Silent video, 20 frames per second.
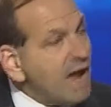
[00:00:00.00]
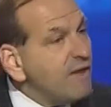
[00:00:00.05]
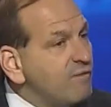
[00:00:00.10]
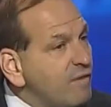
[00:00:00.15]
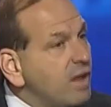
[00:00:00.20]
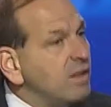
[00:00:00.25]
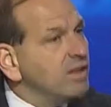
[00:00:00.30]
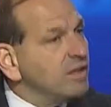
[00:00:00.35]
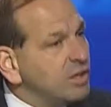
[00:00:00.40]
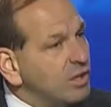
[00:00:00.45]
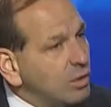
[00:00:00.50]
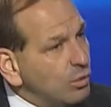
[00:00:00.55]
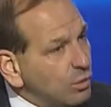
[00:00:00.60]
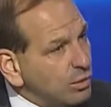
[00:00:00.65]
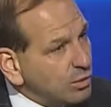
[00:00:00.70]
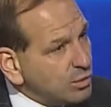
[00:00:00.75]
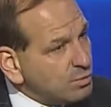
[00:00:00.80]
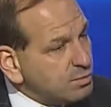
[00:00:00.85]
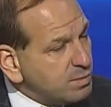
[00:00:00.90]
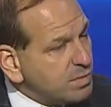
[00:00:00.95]
I volunteer
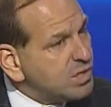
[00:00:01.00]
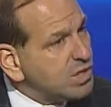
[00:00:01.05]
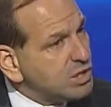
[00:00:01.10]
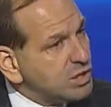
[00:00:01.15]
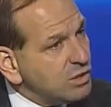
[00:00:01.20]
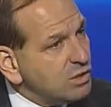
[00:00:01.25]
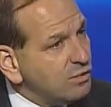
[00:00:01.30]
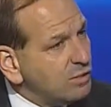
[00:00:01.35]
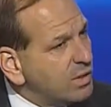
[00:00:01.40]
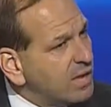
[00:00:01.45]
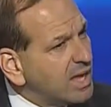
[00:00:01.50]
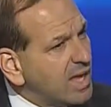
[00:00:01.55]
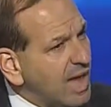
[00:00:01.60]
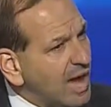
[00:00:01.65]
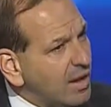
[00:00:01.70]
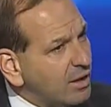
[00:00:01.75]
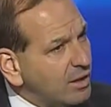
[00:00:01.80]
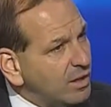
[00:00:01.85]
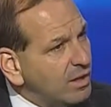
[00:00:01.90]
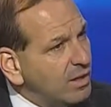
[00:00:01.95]
in those positions for the
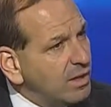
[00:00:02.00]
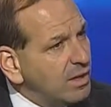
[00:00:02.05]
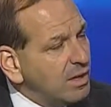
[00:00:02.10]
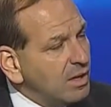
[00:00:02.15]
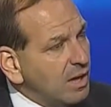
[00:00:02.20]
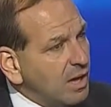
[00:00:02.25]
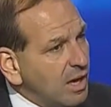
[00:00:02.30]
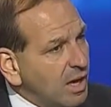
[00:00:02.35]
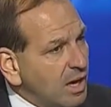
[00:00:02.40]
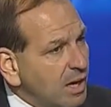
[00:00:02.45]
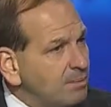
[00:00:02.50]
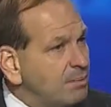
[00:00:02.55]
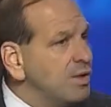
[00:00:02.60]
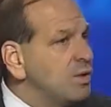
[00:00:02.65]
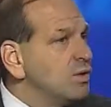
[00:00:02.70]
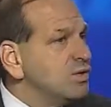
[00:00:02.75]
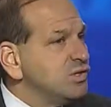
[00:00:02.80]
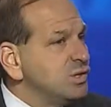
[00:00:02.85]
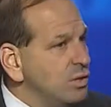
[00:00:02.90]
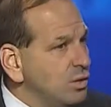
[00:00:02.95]
county
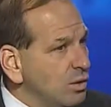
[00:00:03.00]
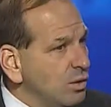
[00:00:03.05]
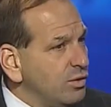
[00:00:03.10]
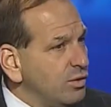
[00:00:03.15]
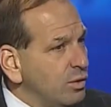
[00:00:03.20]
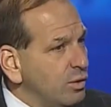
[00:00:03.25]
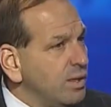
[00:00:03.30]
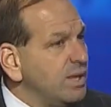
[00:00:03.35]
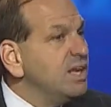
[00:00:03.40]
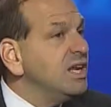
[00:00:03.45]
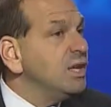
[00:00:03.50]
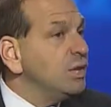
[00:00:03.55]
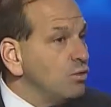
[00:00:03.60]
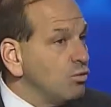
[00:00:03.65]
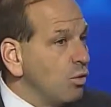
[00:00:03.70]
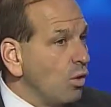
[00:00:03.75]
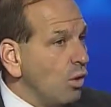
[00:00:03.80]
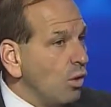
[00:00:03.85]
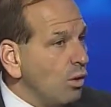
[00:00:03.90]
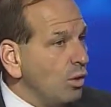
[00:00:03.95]
because they're a needed
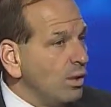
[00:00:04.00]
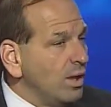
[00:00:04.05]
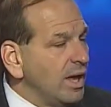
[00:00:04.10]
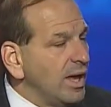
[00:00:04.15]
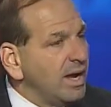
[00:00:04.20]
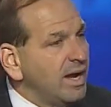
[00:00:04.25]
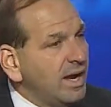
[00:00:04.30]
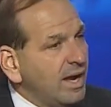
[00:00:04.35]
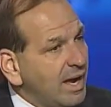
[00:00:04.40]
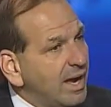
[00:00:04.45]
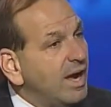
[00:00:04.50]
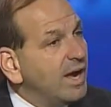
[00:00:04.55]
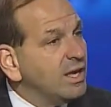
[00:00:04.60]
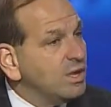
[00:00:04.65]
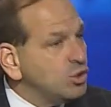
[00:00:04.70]
role, and I